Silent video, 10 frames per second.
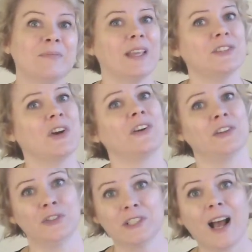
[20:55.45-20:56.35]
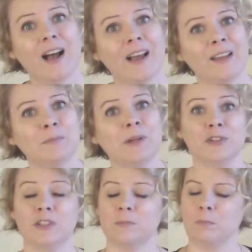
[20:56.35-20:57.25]
it's hard on your time, because
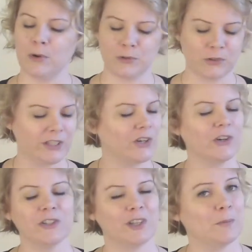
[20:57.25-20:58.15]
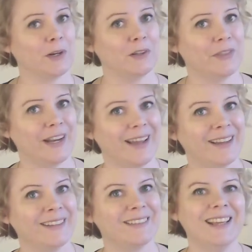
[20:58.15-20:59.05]
it mostly occurs in the middle of the
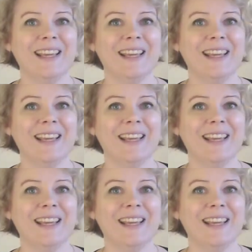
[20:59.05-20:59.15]
night.